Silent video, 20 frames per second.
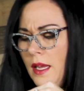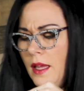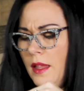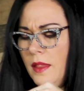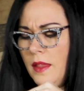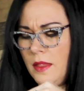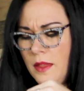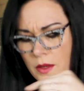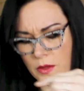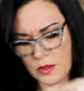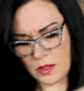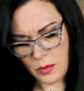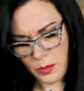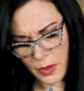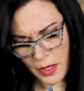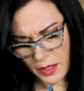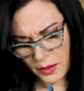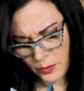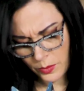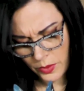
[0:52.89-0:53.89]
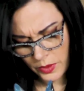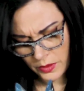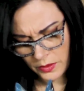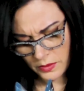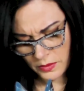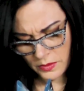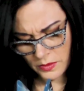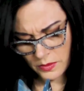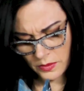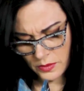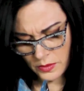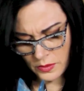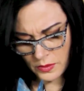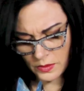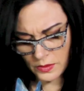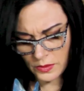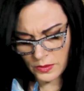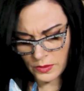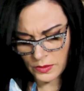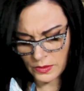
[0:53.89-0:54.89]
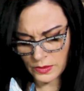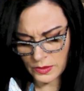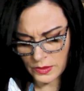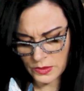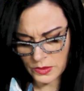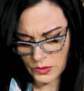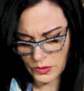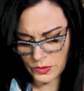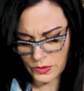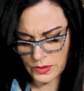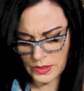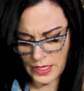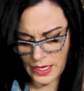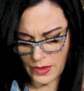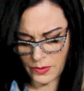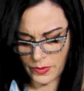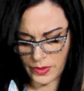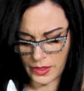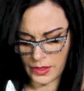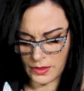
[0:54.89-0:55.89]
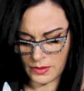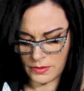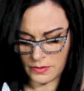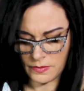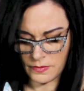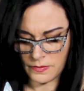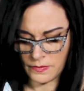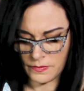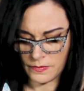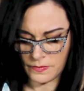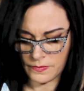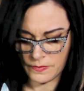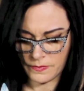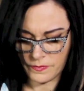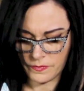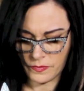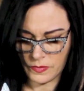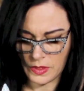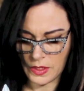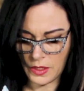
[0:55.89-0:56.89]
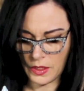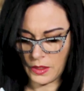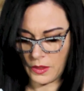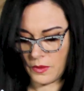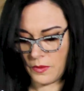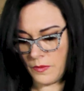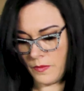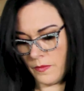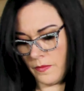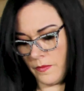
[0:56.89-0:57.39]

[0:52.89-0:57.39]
And then there's the bottom one. So it's that way. There you go.